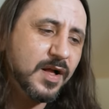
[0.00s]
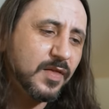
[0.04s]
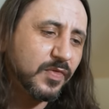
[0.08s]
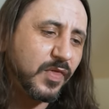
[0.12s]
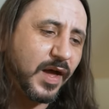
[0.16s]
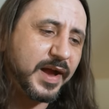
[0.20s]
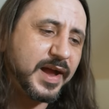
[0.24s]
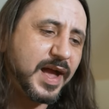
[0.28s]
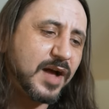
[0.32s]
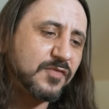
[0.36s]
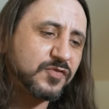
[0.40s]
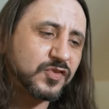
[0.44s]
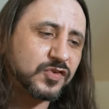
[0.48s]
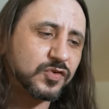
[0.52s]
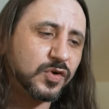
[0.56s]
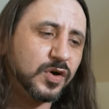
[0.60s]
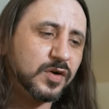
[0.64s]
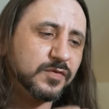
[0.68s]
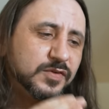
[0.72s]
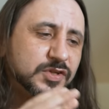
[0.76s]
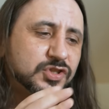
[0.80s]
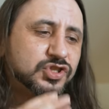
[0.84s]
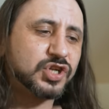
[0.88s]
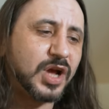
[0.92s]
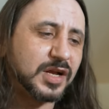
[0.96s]
They have sort
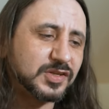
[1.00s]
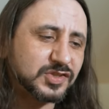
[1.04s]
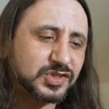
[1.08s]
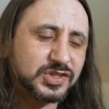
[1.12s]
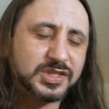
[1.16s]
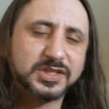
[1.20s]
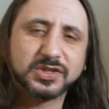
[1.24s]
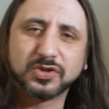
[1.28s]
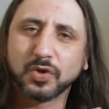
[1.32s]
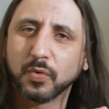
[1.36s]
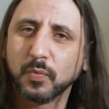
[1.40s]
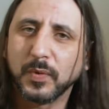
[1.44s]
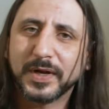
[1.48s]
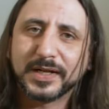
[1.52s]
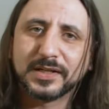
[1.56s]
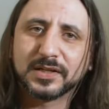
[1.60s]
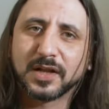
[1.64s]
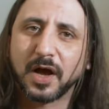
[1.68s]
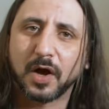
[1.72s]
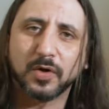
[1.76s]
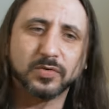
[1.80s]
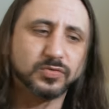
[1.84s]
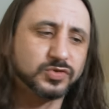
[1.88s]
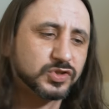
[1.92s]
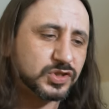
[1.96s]
of adjusted the
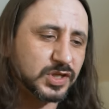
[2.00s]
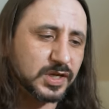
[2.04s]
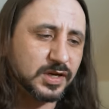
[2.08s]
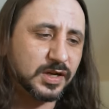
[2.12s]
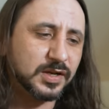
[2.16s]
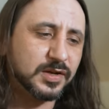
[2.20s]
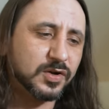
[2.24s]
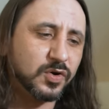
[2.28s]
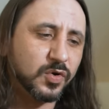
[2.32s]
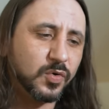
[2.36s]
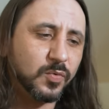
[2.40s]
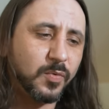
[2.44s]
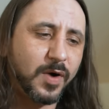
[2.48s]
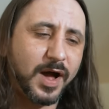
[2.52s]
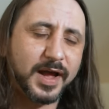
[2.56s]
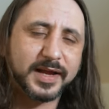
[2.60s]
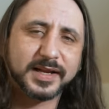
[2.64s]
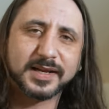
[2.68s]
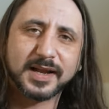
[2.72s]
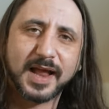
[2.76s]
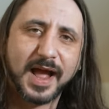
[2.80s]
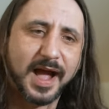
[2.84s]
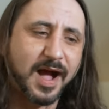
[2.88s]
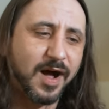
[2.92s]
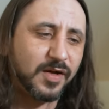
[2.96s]
windows in a little
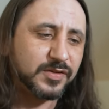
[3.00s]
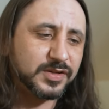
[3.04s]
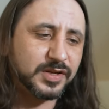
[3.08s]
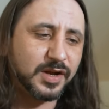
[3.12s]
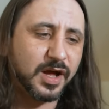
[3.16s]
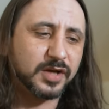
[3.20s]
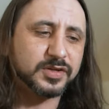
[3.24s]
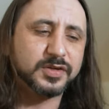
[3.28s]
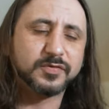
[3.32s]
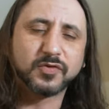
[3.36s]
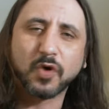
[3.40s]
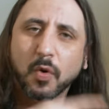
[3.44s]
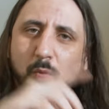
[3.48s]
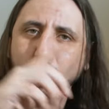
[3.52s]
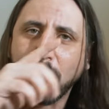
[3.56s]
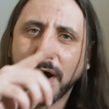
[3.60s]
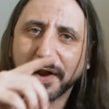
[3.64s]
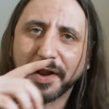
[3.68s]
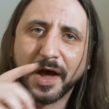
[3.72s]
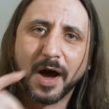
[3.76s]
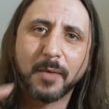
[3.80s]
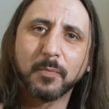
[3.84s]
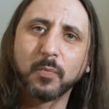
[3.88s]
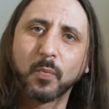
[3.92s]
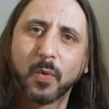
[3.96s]
way now. You know, you've got
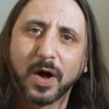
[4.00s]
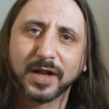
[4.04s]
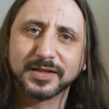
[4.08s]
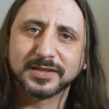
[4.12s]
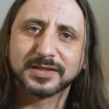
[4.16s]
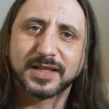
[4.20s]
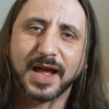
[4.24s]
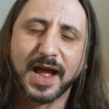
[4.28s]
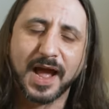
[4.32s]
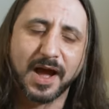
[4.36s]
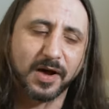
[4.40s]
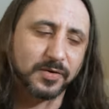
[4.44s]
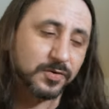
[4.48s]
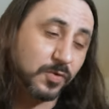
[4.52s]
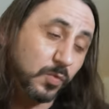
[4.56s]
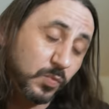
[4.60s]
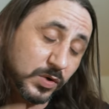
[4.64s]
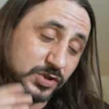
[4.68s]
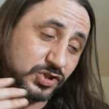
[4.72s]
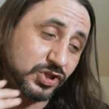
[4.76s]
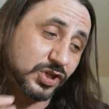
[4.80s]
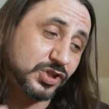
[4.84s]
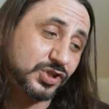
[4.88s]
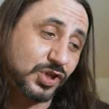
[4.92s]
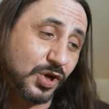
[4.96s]
one up, one down,
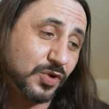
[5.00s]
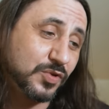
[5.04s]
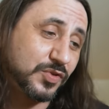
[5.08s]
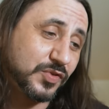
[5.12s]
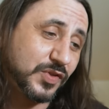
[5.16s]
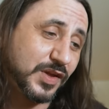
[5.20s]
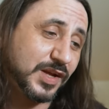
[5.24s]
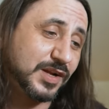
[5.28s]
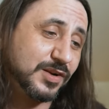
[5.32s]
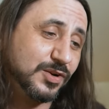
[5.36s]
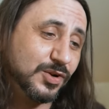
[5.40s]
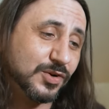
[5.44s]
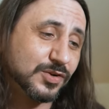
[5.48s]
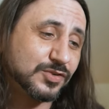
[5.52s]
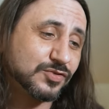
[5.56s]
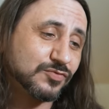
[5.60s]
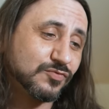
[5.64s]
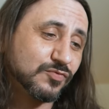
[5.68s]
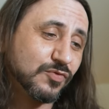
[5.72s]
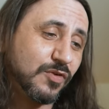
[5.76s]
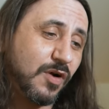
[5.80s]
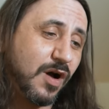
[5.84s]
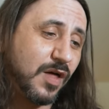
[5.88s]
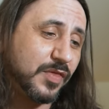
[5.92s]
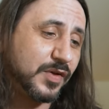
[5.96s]
which I do think looks
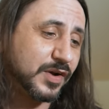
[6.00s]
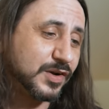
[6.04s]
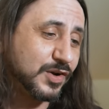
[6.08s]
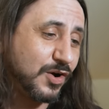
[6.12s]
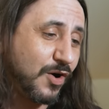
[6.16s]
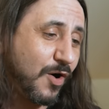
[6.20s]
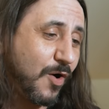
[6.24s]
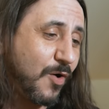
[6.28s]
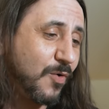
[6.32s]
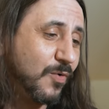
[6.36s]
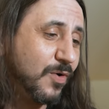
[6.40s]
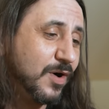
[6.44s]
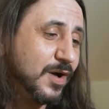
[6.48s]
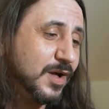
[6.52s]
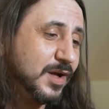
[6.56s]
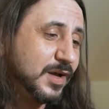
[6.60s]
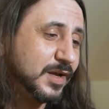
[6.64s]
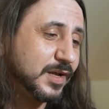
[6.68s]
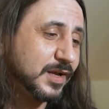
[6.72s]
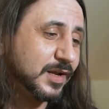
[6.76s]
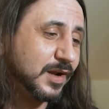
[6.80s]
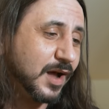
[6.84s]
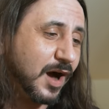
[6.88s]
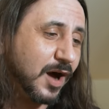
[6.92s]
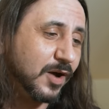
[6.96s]
rather cool.
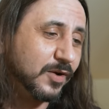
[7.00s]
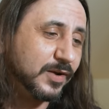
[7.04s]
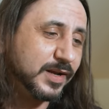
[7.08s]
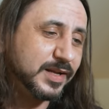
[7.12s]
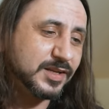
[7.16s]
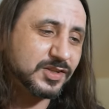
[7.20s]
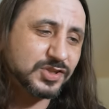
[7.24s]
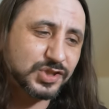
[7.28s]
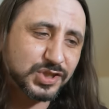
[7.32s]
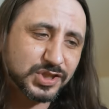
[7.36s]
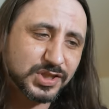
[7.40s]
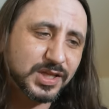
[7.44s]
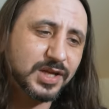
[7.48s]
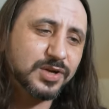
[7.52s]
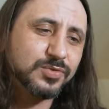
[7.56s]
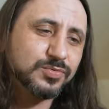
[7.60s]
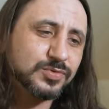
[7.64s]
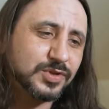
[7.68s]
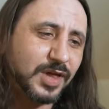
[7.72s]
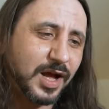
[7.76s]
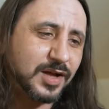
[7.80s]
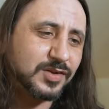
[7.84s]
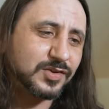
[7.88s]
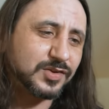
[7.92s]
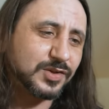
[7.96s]
You know, it still
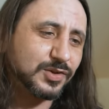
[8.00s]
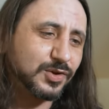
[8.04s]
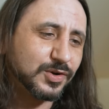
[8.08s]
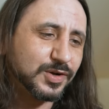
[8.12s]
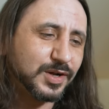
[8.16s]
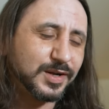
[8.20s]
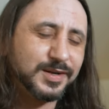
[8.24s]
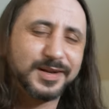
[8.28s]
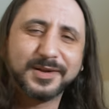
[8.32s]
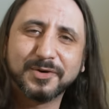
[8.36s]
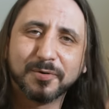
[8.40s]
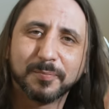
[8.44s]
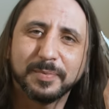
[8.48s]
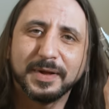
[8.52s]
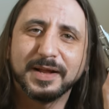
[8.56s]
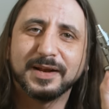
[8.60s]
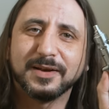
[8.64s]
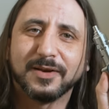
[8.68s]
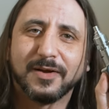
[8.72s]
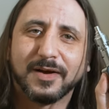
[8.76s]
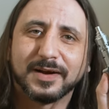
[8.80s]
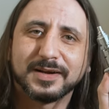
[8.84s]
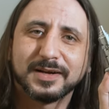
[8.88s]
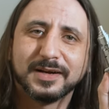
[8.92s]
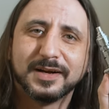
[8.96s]
does look a little bit
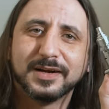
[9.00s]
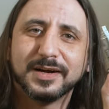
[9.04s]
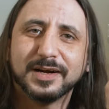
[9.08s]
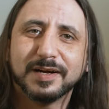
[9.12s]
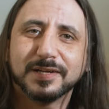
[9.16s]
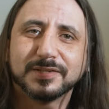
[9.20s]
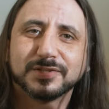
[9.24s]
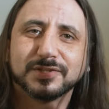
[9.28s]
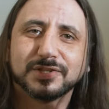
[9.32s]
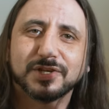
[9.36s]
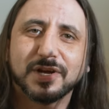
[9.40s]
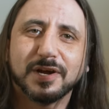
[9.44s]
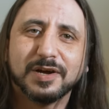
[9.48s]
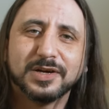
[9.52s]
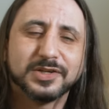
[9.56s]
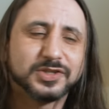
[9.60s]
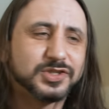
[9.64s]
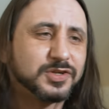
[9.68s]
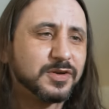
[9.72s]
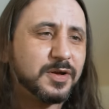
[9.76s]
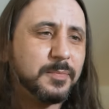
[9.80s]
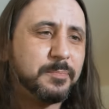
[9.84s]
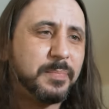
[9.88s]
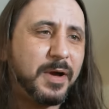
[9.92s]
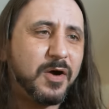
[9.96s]
like a
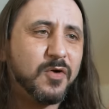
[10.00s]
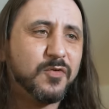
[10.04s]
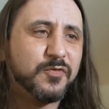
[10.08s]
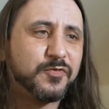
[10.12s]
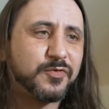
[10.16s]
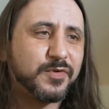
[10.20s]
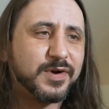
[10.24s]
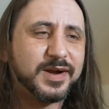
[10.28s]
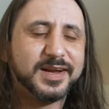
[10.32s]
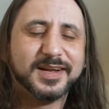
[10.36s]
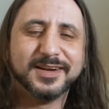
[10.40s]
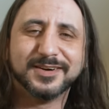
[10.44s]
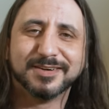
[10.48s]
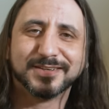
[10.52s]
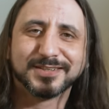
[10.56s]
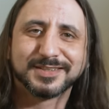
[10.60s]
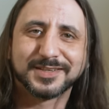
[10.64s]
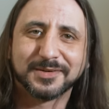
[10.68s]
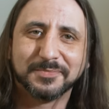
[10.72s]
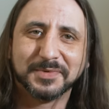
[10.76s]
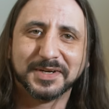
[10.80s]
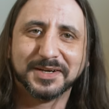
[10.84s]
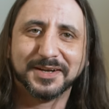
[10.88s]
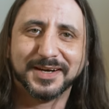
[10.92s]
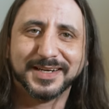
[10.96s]
church, a belfry or
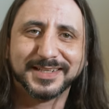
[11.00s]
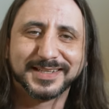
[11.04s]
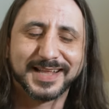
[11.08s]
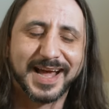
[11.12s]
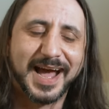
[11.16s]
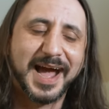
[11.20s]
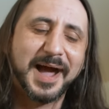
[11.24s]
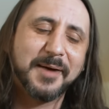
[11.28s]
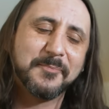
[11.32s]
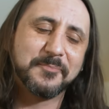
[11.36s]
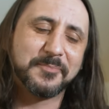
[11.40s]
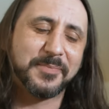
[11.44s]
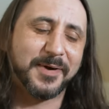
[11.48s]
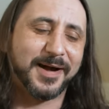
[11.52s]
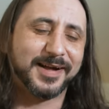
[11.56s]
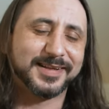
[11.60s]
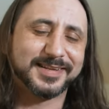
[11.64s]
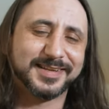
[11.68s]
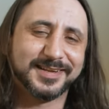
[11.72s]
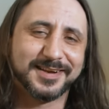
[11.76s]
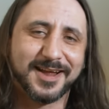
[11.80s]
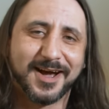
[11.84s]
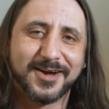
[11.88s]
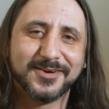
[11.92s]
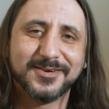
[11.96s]
something like that. But,
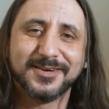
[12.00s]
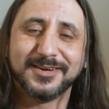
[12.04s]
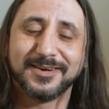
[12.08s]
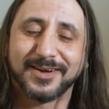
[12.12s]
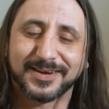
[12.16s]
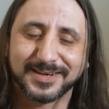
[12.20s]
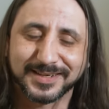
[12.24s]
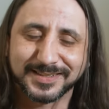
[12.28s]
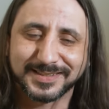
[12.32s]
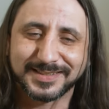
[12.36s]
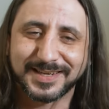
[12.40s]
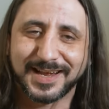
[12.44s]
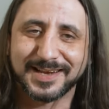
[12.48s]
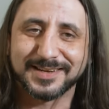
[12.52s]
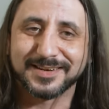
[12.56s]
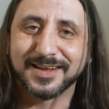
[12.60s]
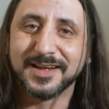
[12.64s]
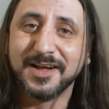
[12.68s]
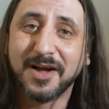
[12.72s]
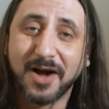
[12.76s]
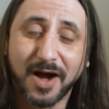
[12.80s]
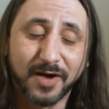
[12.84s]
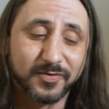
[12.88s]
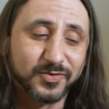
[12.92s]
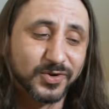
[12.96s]
you know, like I said,
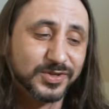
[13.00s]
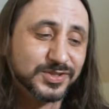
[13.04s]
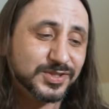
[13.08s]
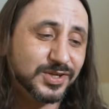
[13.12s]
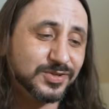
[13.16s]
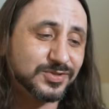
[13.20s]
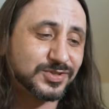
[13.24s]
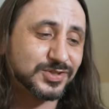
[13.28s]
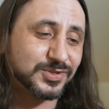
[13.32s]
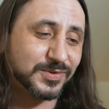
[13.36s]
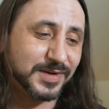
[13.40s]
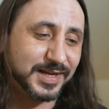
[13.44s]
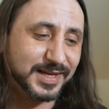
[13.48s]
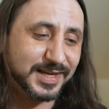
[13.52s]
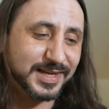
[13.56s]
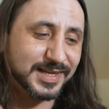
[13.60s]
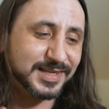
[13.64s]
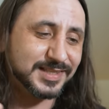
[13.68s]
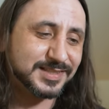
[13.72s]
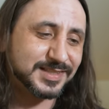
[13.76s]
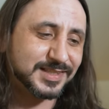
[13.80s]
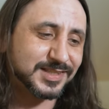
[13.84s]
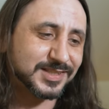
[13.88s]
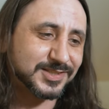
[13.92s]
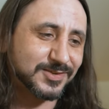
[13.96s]
I've got used to it.
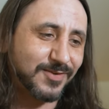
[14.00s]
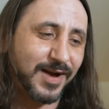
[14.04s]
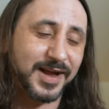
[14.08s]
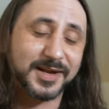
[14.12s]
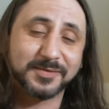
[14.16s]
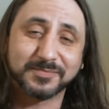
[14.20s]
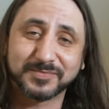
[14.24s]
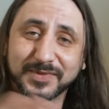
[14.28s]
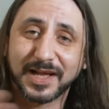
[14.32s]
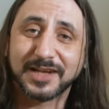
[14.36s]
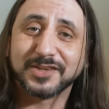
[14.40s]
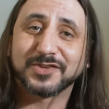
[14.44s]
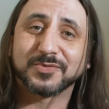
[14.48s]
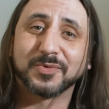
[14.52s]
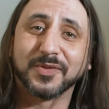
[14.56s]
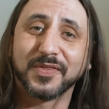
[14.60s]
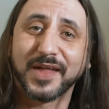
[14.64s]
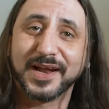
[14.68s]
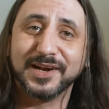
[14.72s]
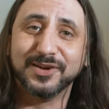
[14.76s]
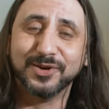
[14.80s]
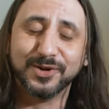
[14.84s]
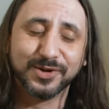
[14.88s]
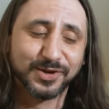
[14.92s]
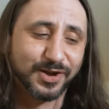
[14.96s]
It's a Squape. That's what
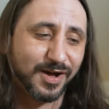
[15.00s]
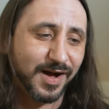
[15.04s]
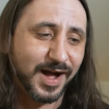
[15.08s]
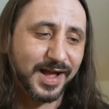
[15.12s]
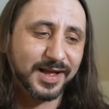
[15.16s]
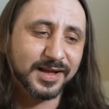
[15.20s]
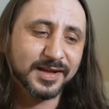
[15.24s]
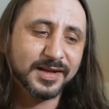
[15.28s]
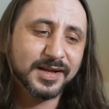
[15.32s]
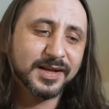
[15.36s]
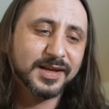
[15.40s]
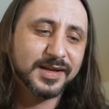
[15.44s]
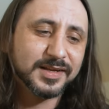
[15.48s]
they look like.